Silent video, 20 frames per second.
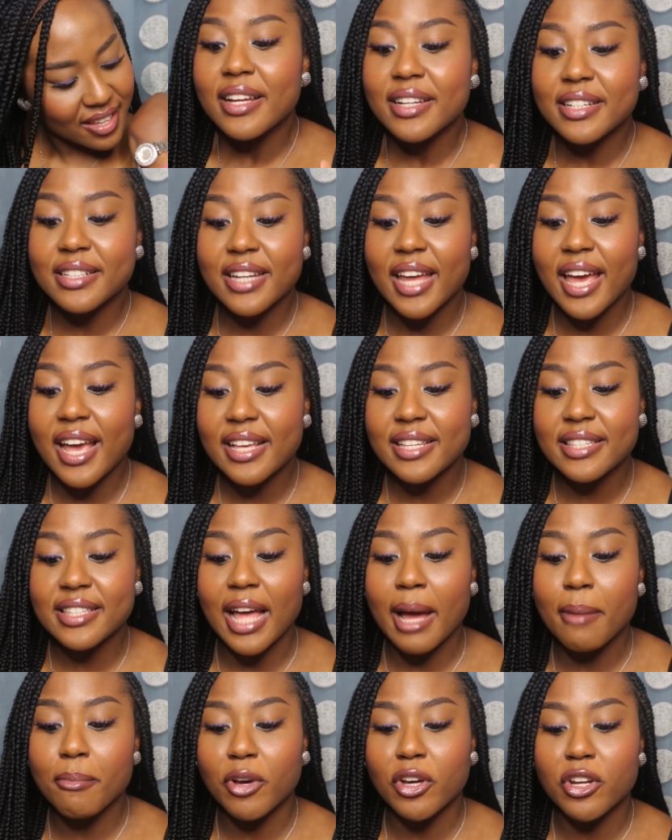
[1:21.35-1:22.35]
Next,
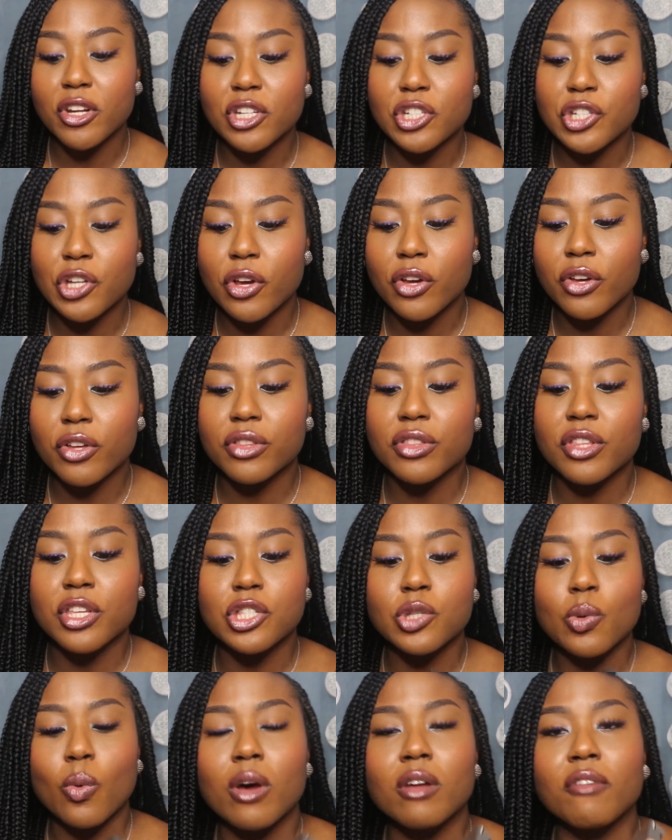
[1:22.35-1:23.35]
I'm gonna show you this
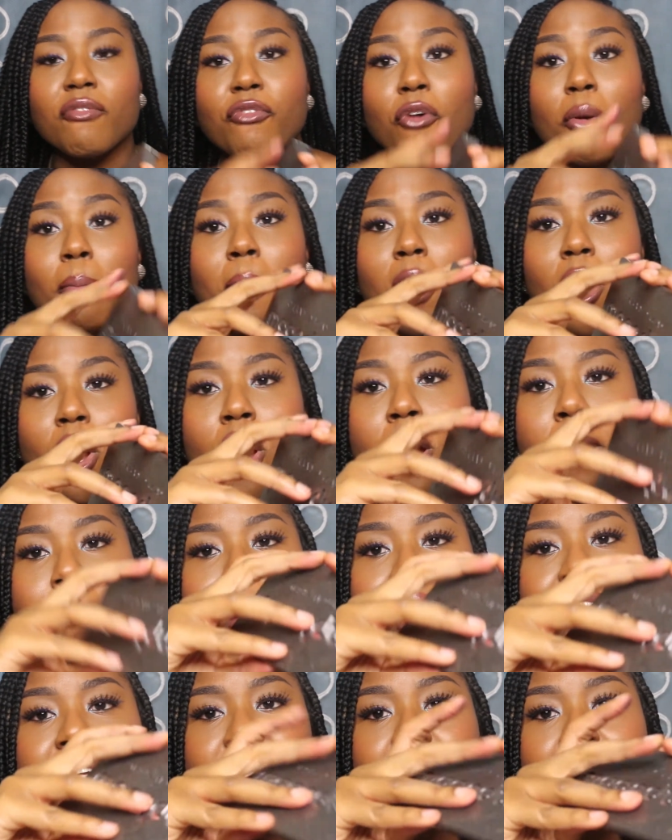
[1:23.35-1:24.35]
one from
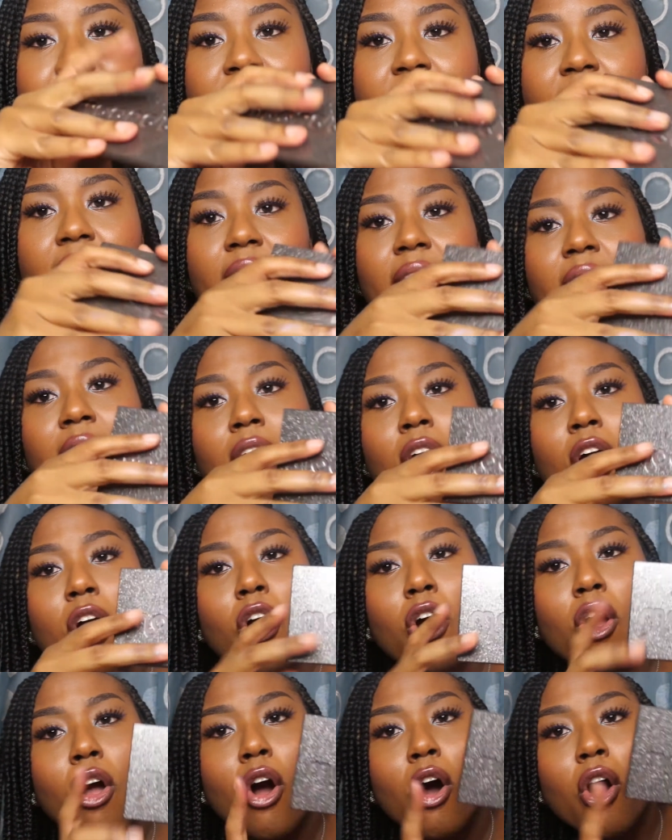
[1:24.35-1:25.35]
Urban Decay
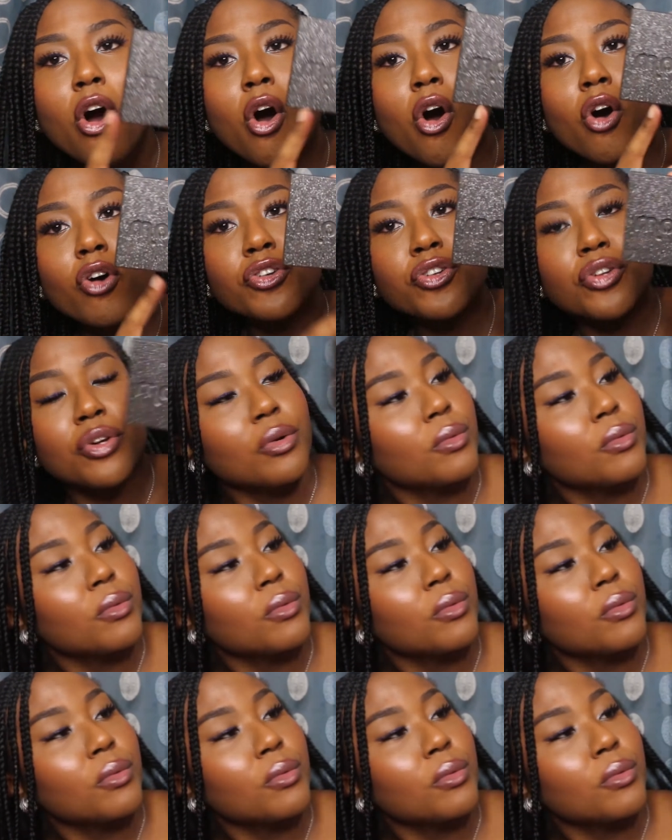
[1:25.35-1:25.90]
called